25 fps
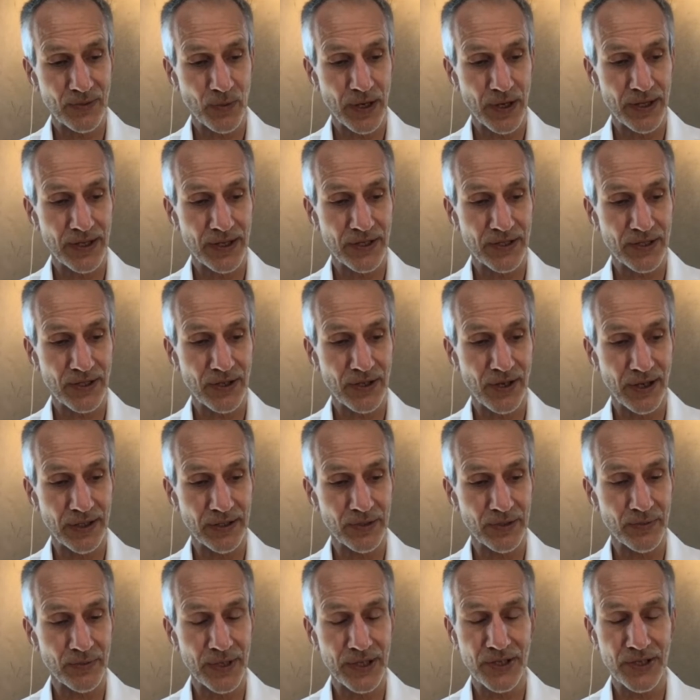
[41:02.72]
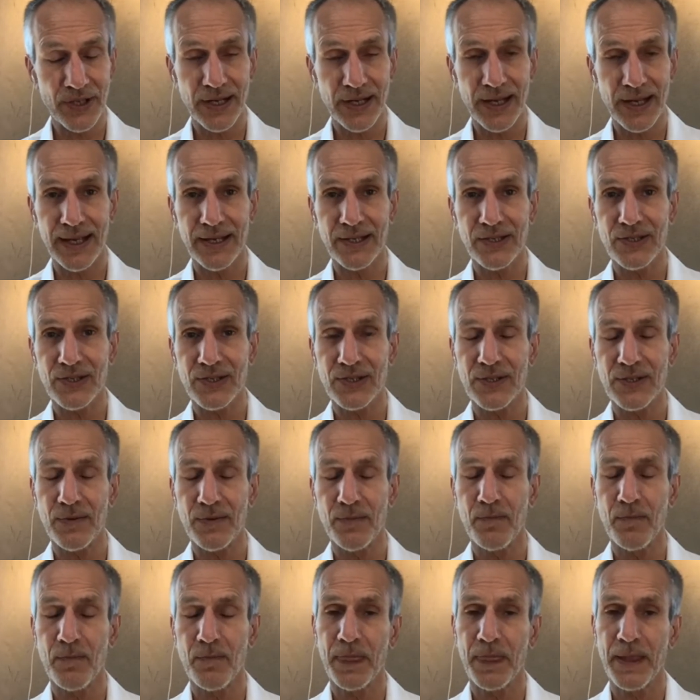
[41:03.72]
this call originates
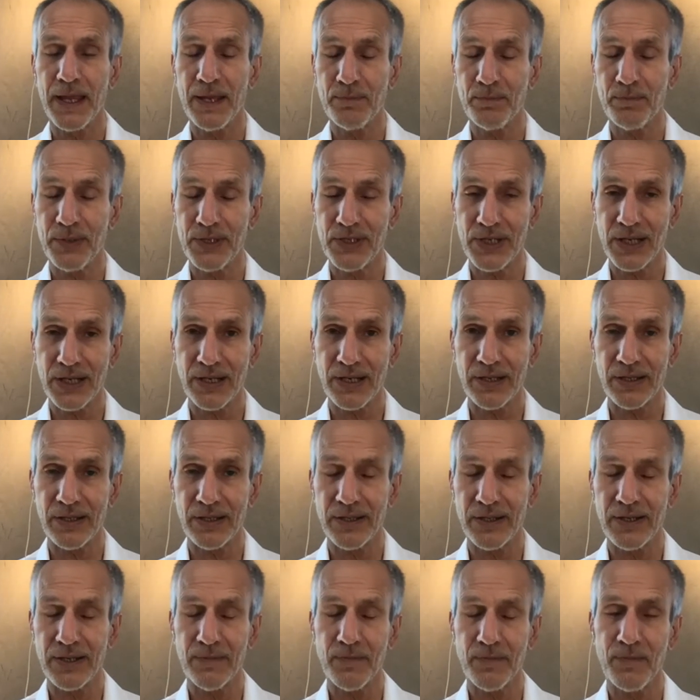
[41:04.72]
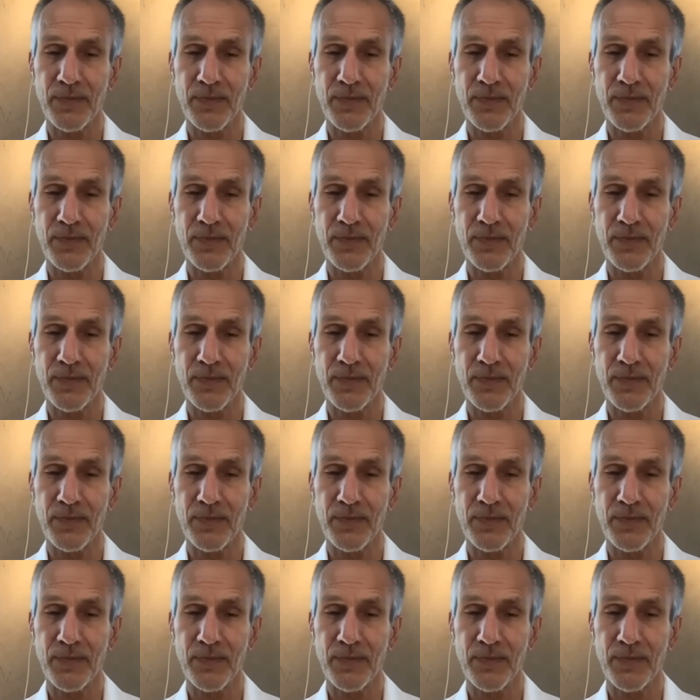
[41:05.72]
in particular,